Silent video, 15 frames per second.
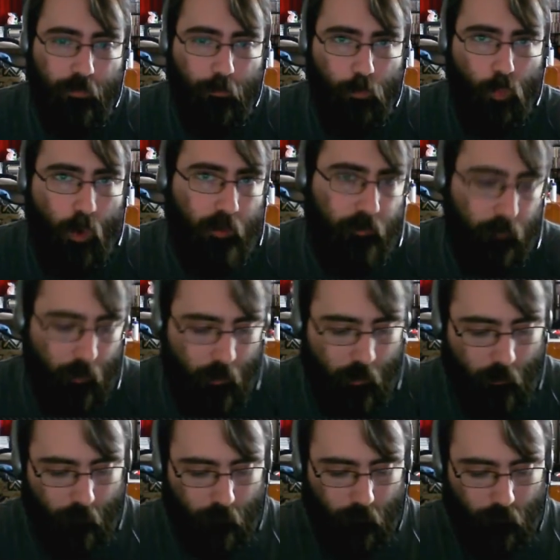what
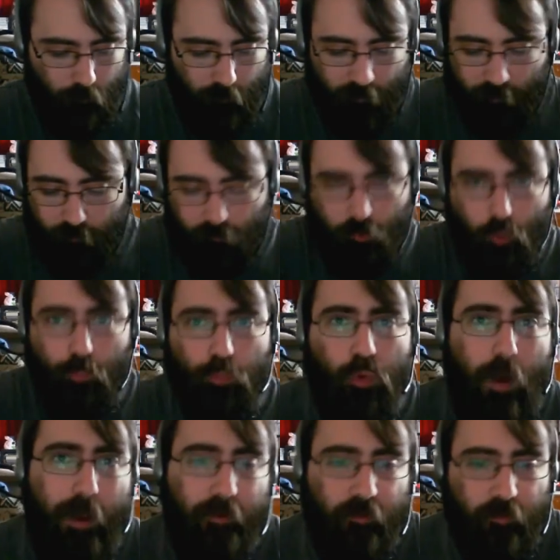keys you
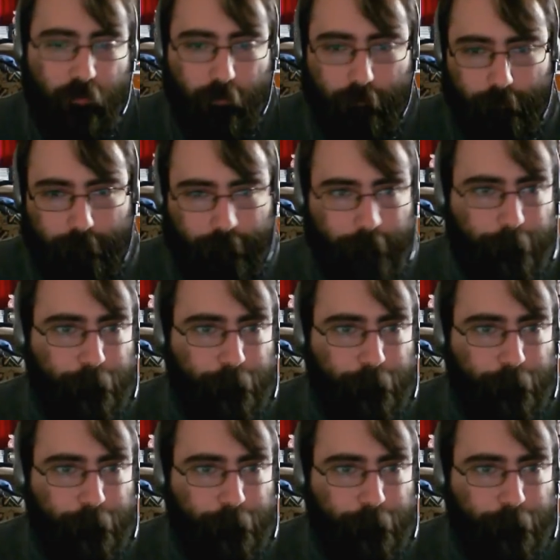press.